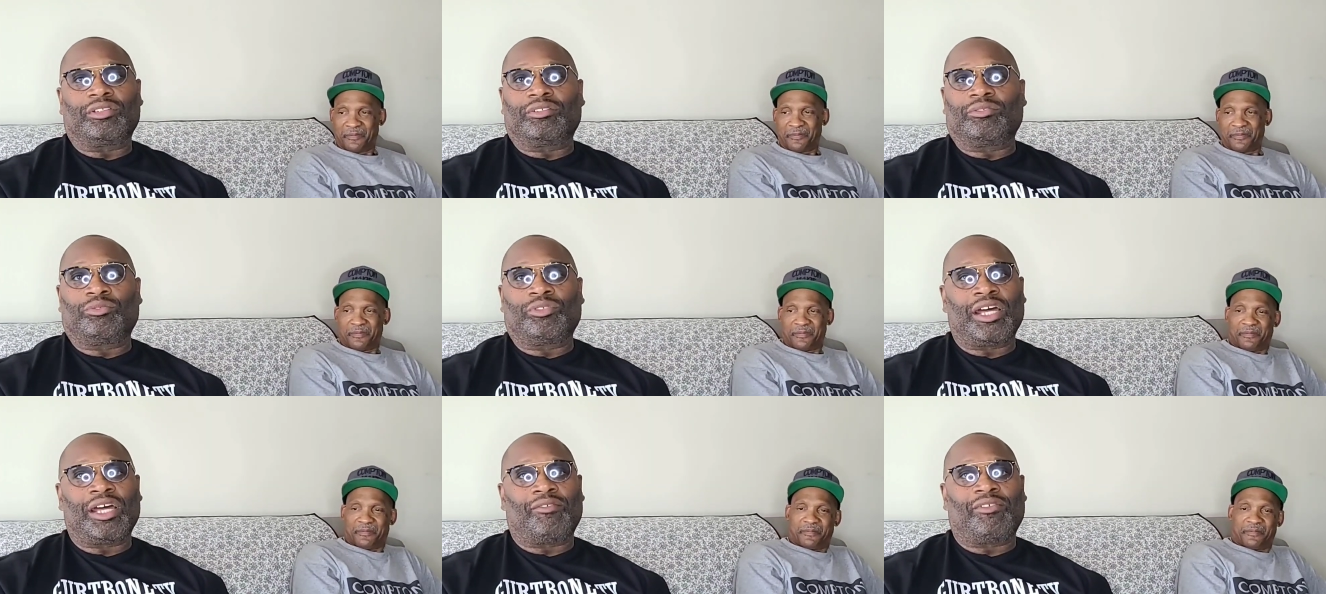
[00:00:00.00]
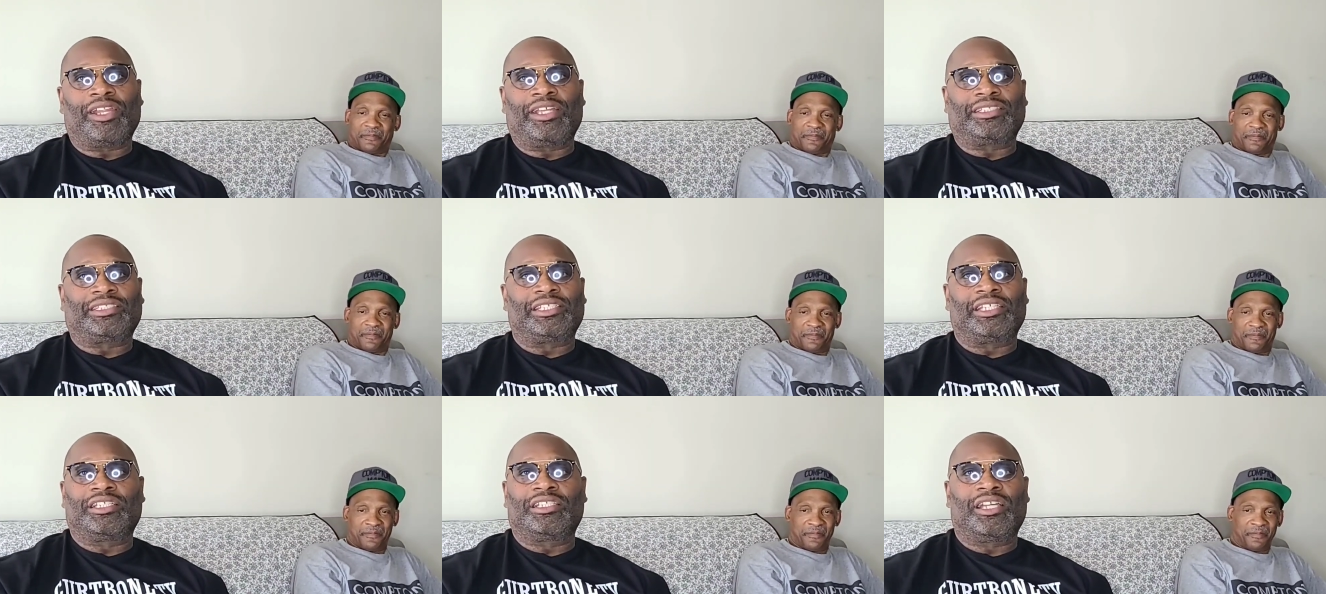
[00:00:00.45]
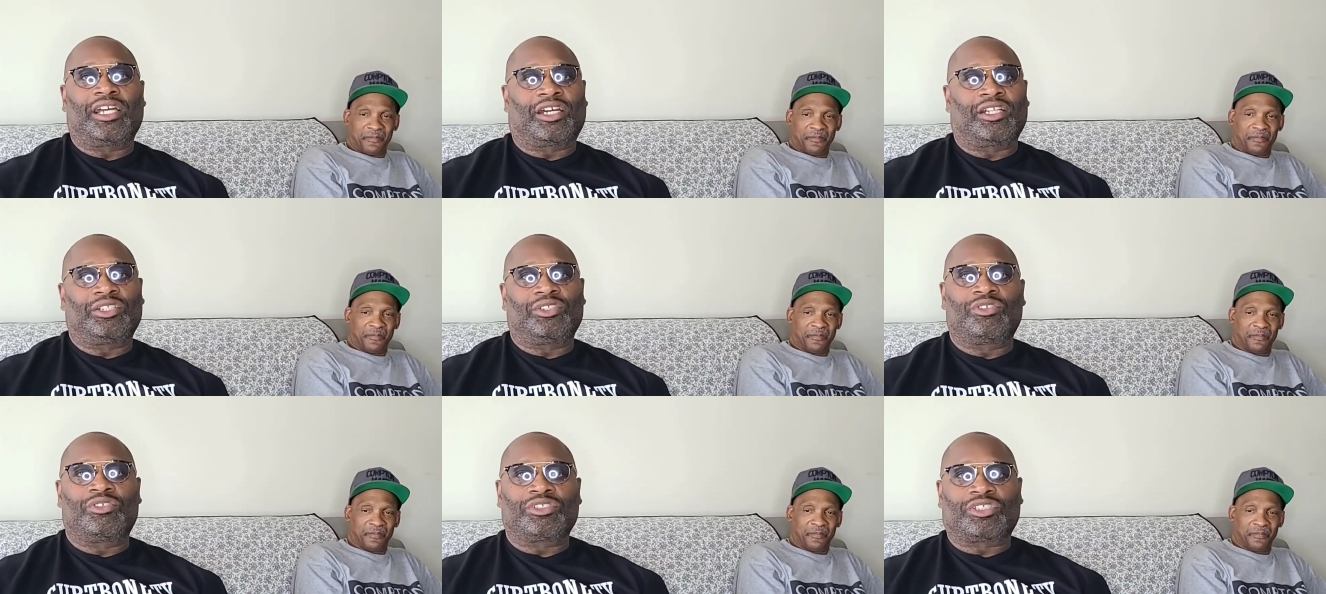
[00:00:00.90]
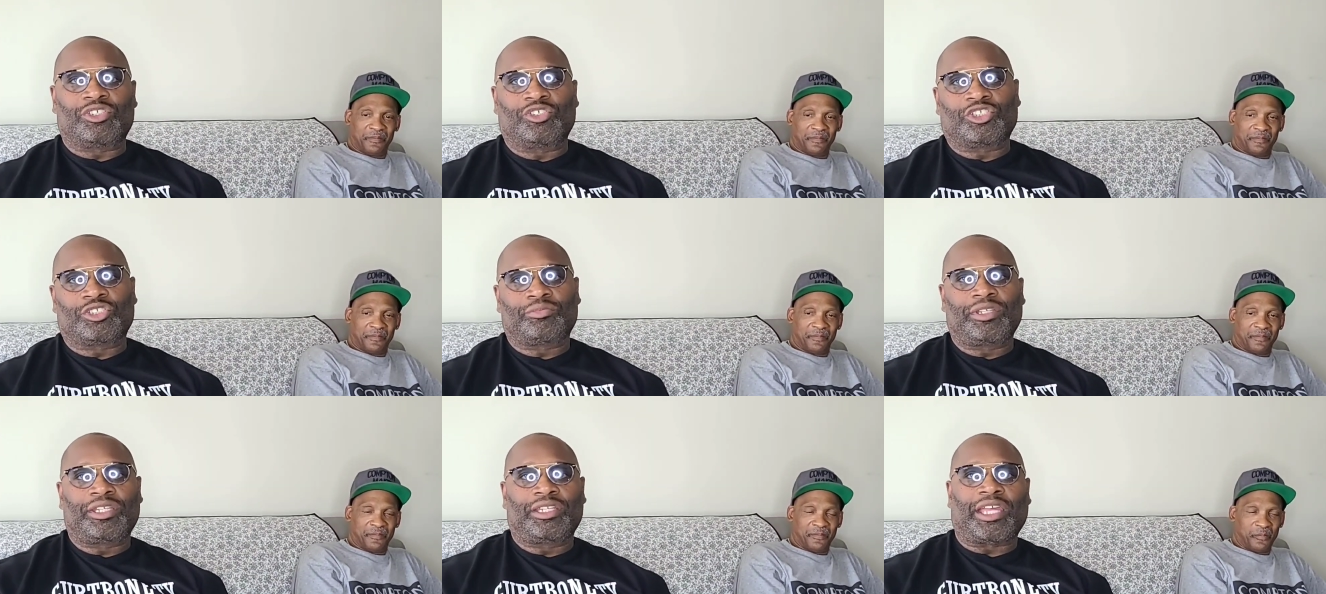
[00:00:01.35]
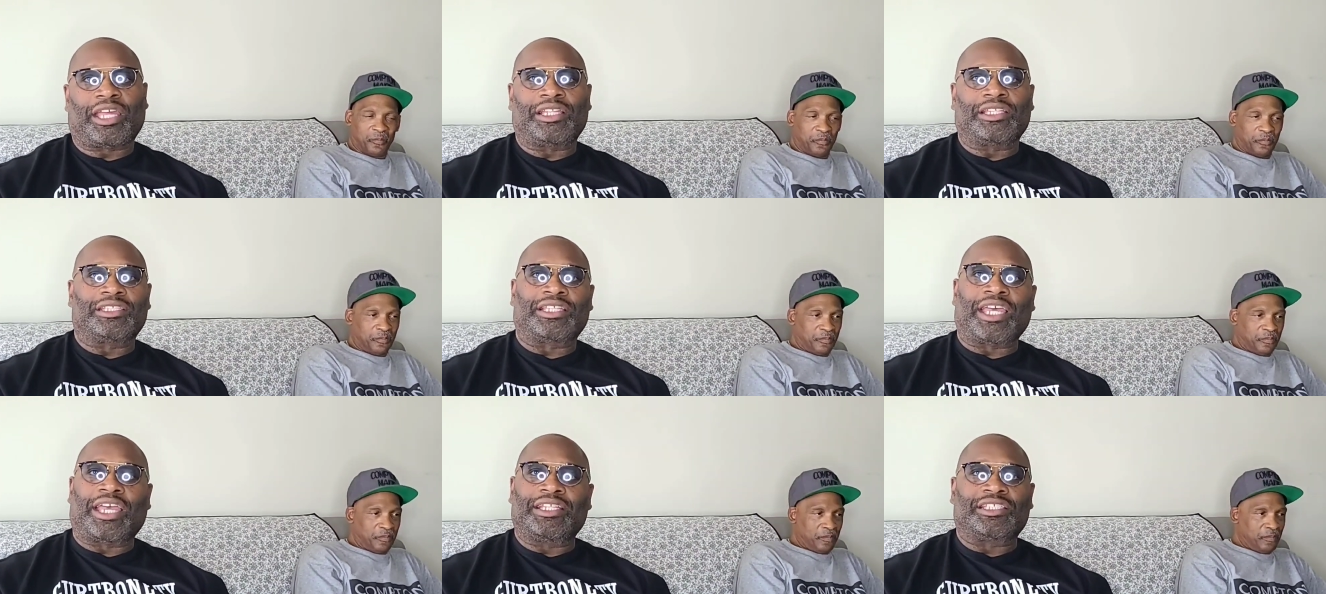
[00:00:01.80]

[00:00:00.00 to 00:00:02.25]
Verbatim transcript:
Speaker 1: whatever they see a young doing on social media, right. they,